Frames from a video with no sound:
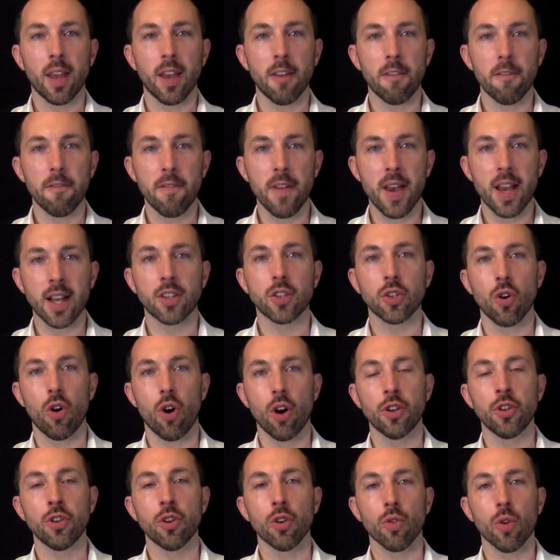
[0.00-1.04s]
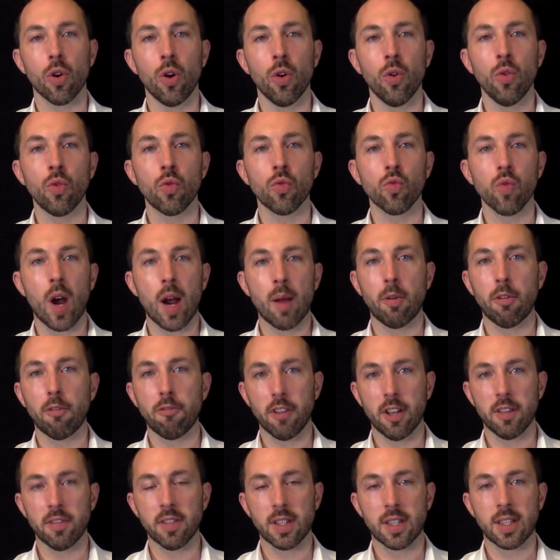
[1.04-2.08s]
effects on your own
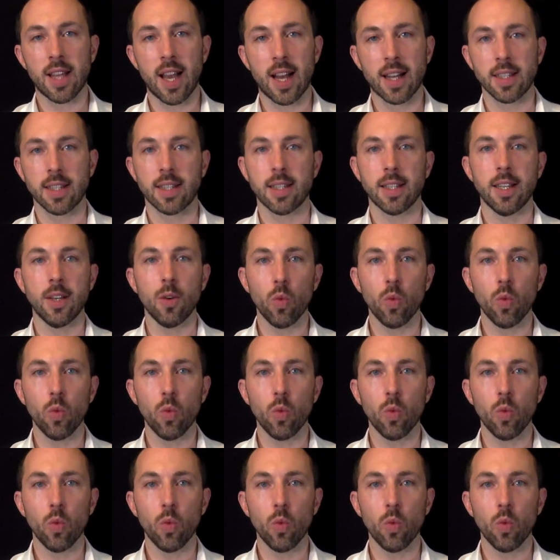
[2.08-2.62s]
riboflavin status.